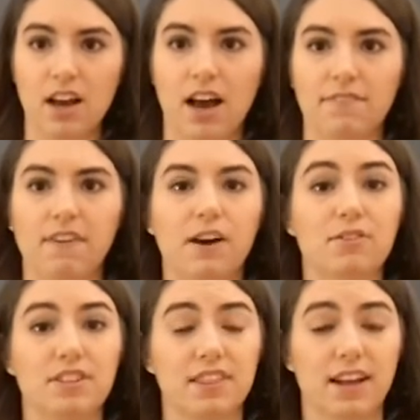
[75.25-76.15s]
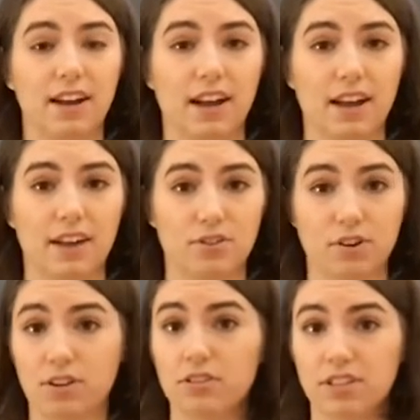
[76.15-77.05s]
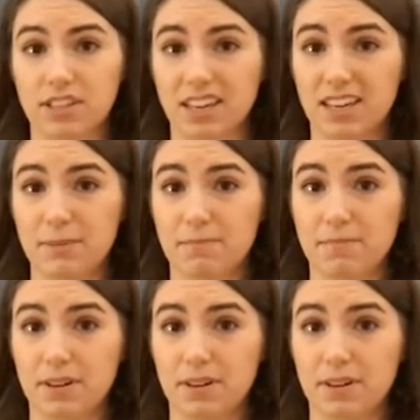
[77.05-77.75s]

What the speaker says: I found that I struggled to keep